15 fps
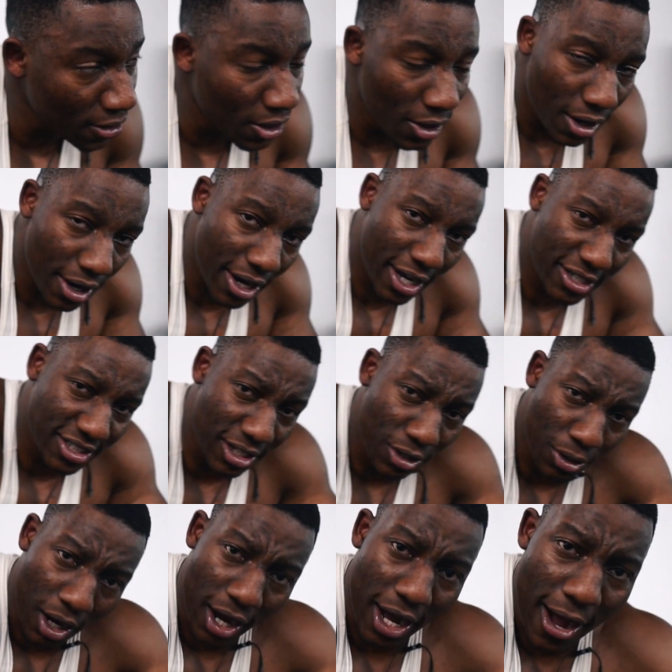All right, guys,
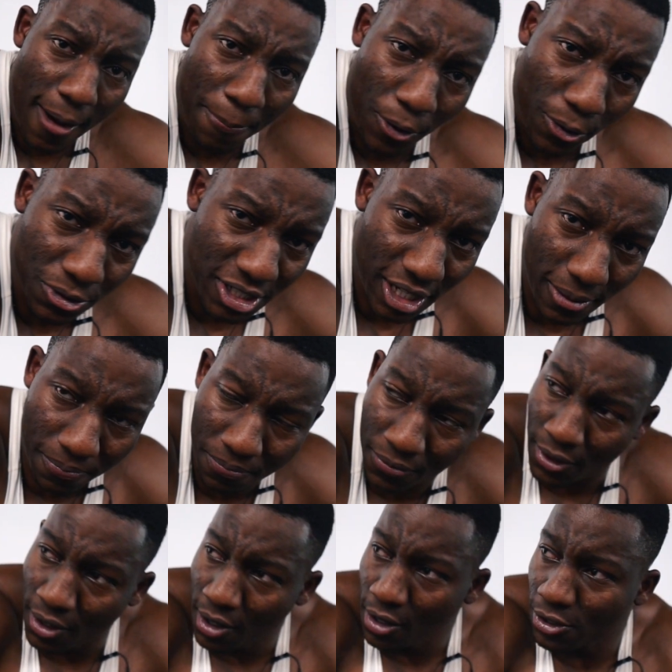little pro tip.
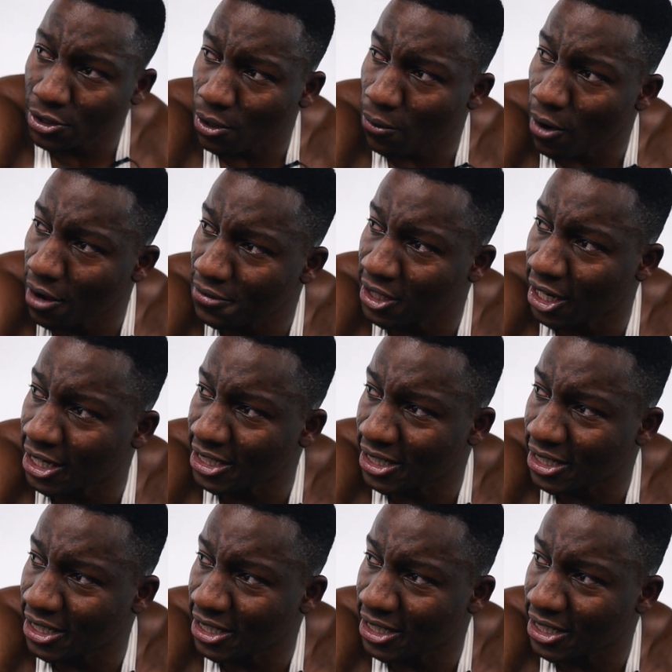So what I've done is